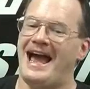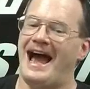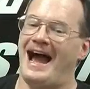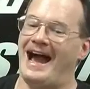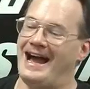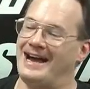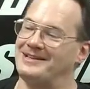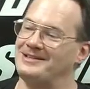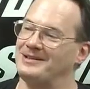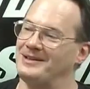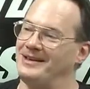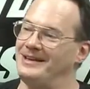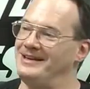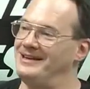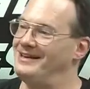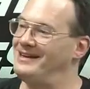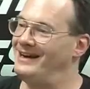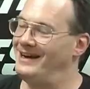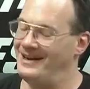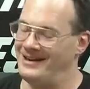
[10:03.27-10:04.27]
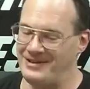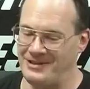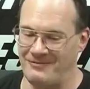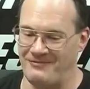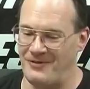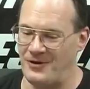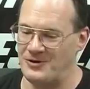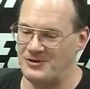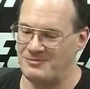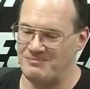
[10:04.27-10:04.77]
actually, the
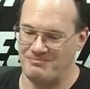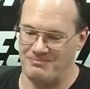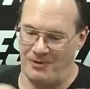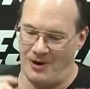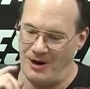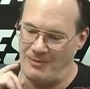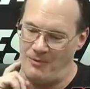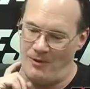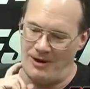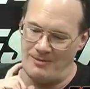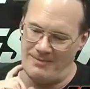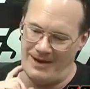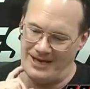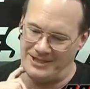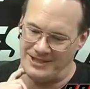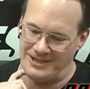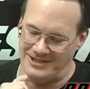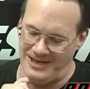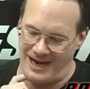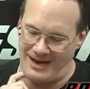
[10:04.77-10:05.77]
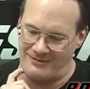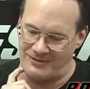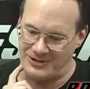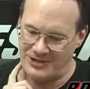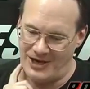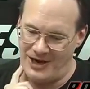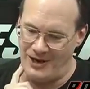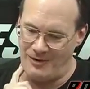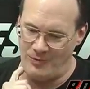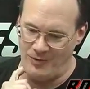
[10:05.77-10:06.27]
first barbed wire matches I ever
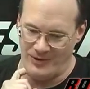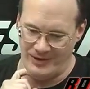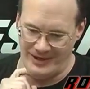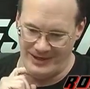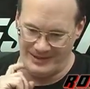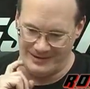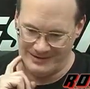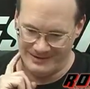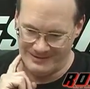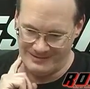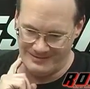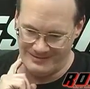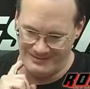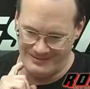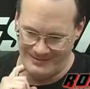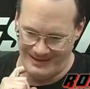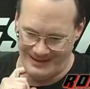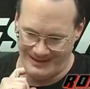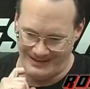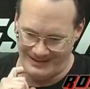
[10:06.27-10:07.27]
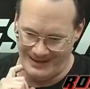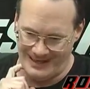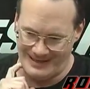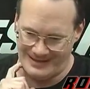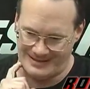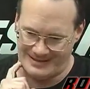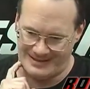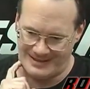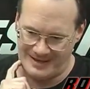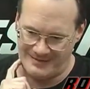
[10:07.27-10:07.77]
saw were in like
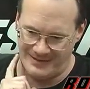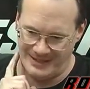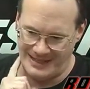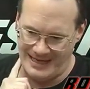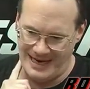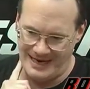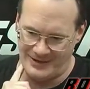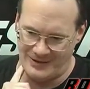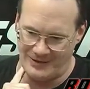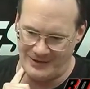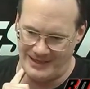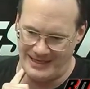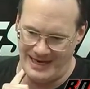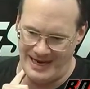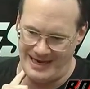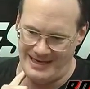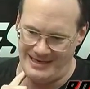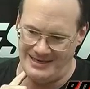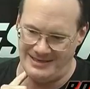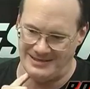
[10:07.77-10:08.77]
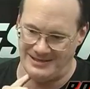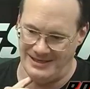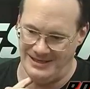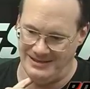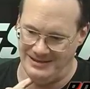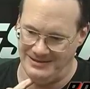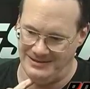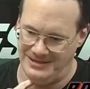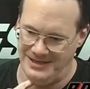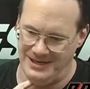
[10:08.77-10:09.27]
late '79, early '80s
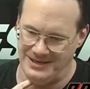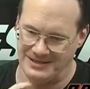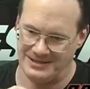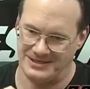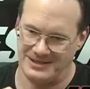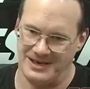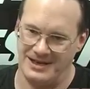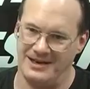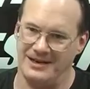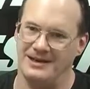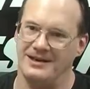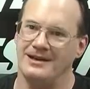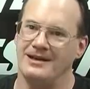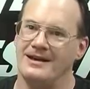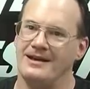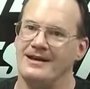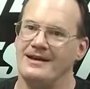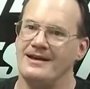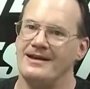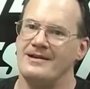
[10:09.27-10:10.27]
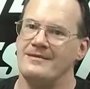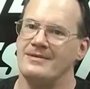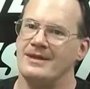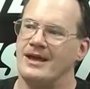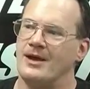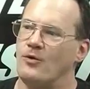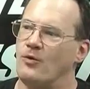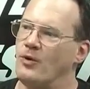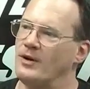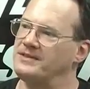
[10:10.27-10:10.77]
in Tennessee.
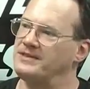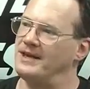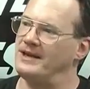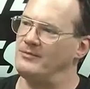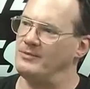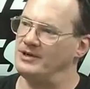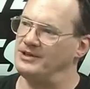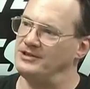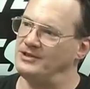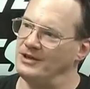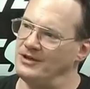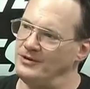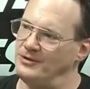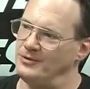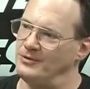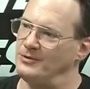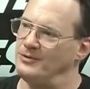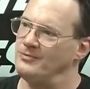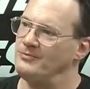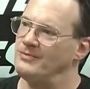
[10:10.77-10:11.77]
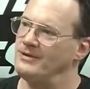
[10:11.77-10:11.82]
What they would do